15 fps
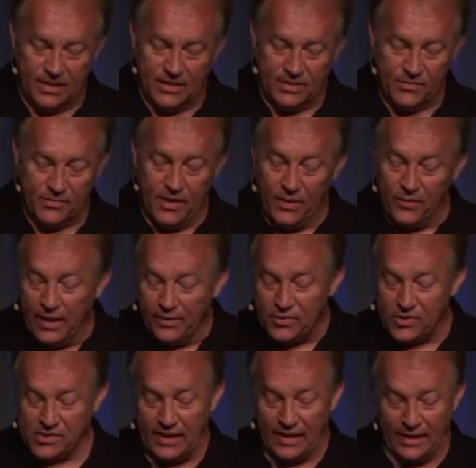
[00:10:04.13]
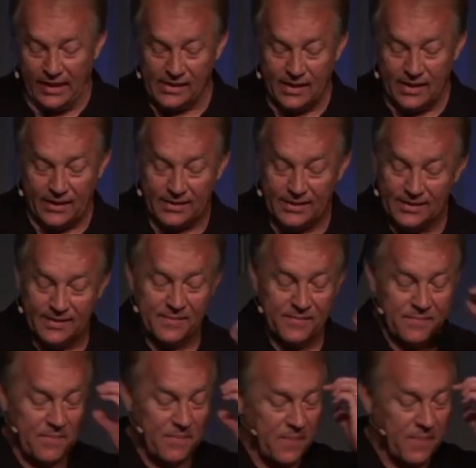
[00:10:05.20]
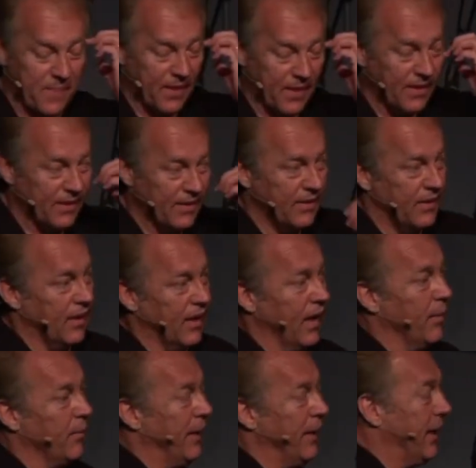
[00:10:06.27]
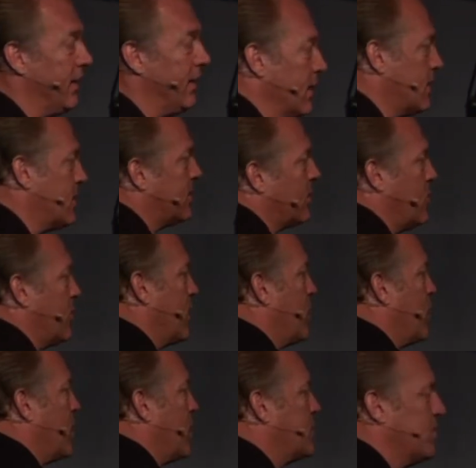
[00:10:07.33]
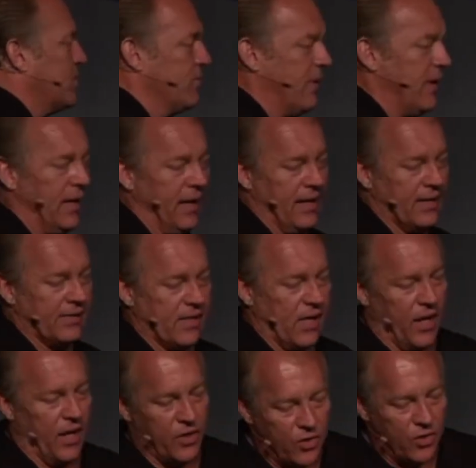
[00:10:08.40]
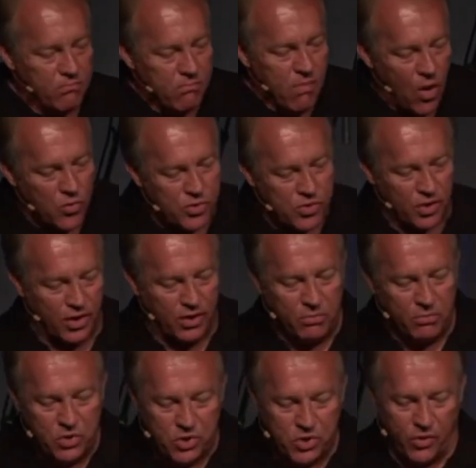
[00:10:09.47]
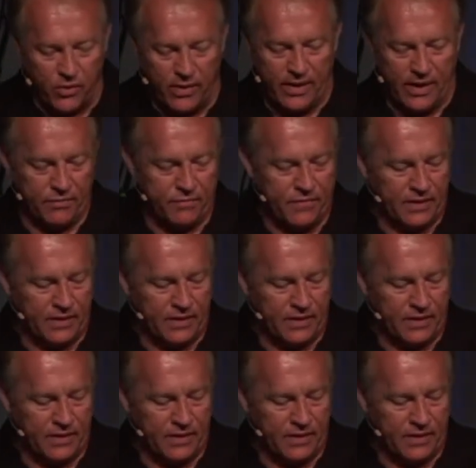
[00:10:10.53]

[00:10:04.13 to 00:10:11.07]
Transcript: Very interesting, isn't it? I mean, the question really is, are you emotionally mature enough?